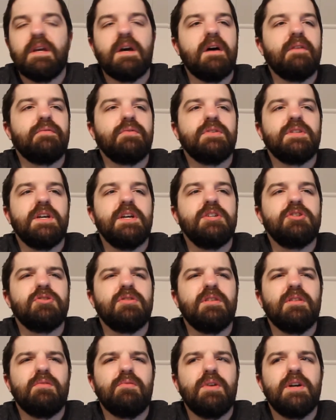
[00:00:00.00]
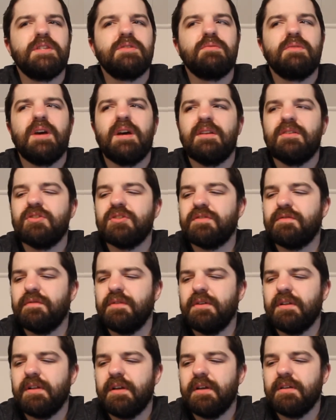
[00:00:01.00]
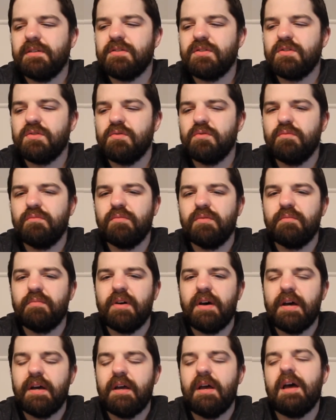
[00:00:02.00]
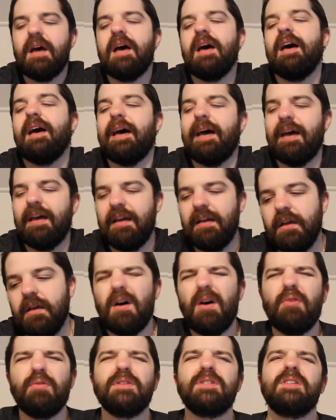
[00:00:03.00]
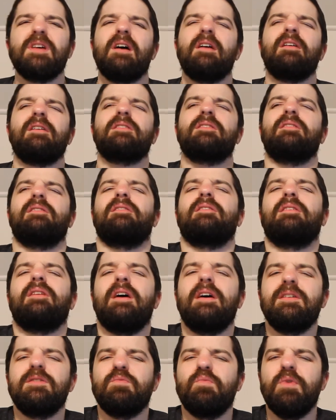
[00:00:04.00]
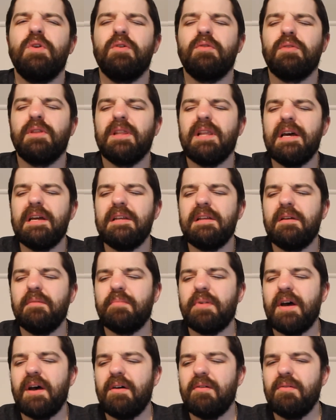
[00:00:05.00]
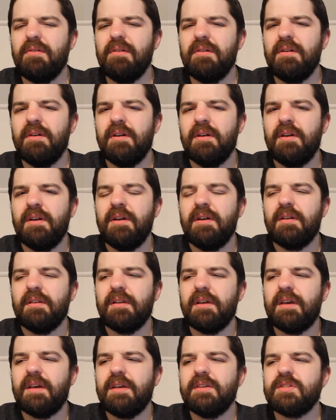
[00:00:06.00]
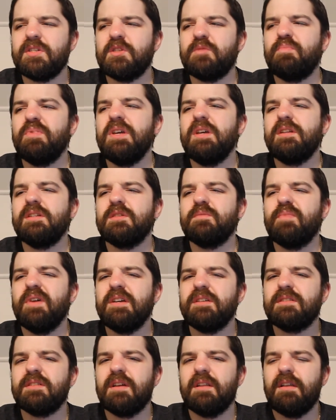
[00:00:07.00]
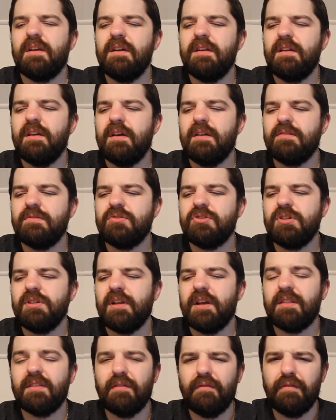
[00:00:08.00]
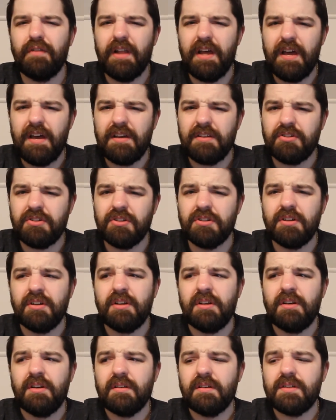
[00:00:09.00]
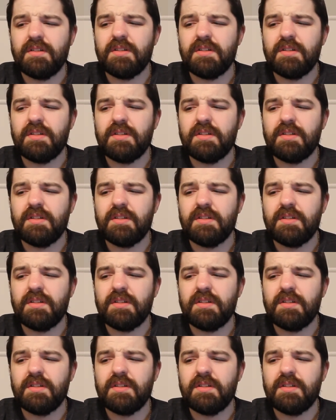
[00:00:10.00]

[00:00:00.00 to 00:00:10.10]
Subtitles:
confrontation and the rest would kind of just feel like it's zoomed by. Oh, and Sonic has weird lightning power. Like his speed is based on lightning energy, like the Flash. Like